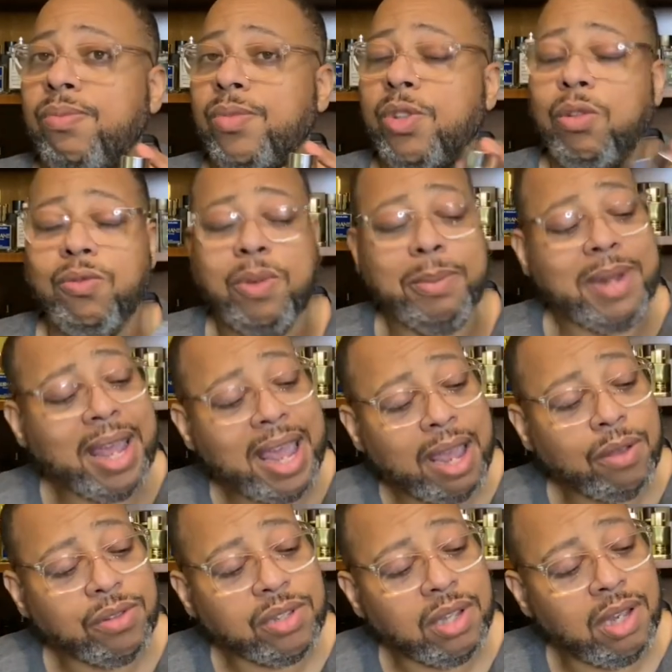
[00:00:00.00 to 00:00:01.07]
So from the
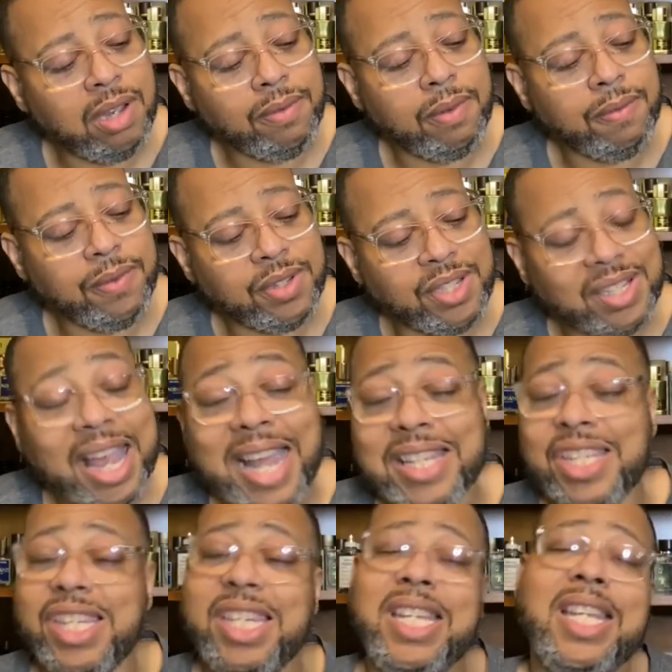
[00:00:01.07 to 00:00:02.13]
house of
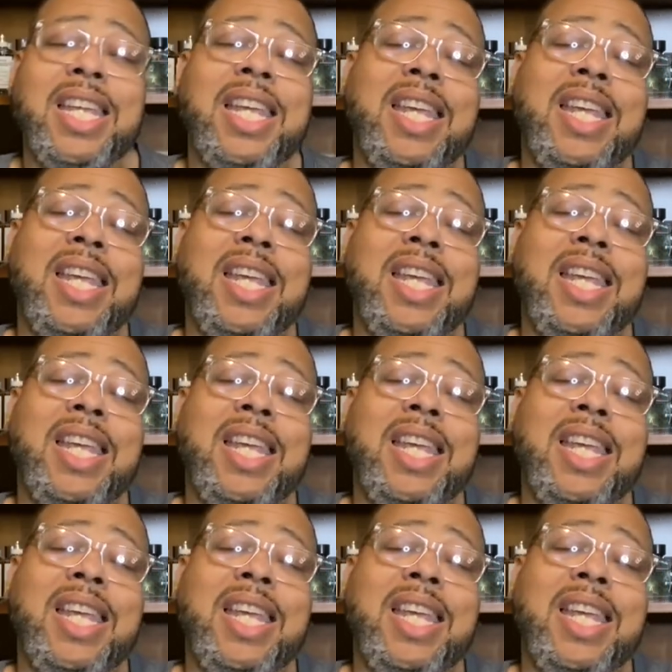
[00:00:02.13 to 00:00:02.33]
Versace,